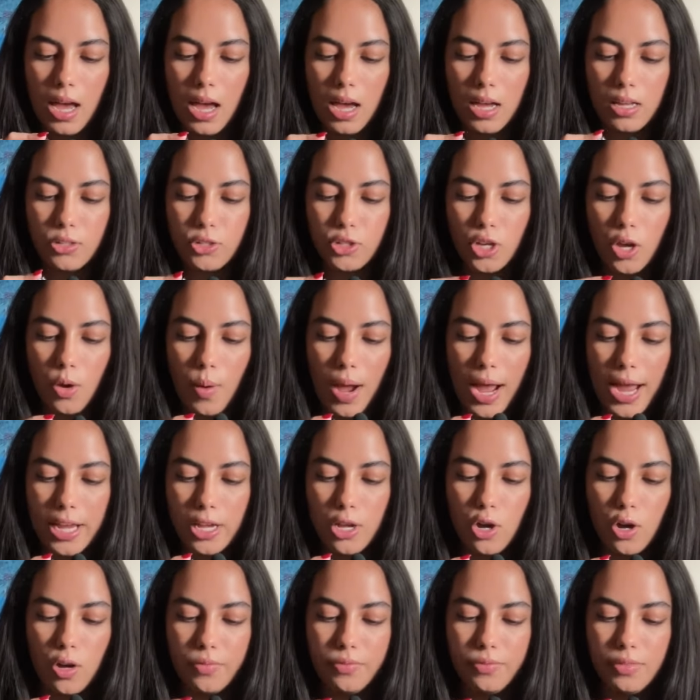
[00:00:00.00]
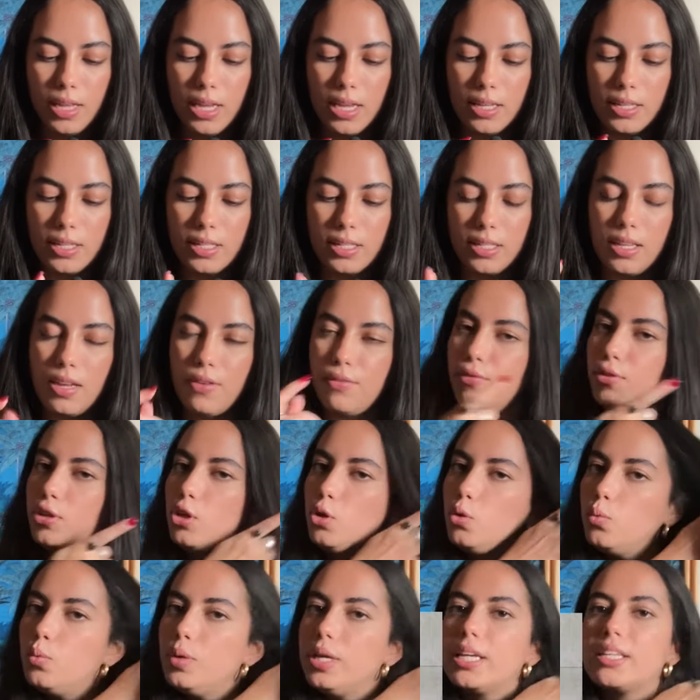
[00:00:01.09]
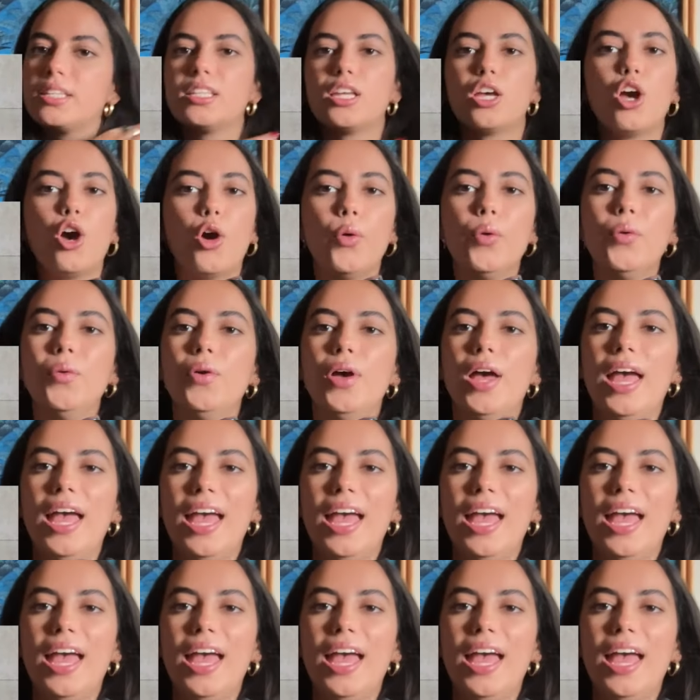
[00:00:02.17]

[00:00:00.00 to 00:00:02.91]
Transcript: So I got this a few weeks ago